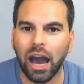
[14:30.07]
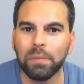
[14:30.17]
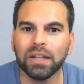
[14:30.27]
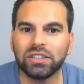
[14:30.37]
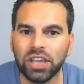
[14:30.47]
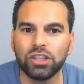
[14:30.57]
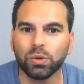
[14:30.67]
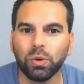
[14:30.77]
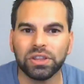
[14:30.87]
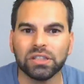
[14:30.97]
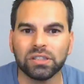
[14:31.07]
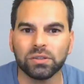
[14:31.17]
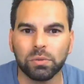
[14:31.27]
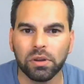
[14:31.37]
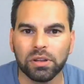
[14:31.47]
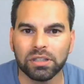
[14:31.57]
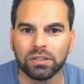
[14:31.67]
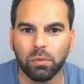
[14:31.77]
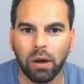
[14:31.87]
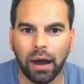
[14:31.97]
I'm going to teach you what this
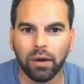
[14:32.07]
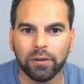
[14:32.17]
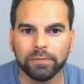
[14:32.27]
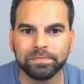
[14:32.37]
is about.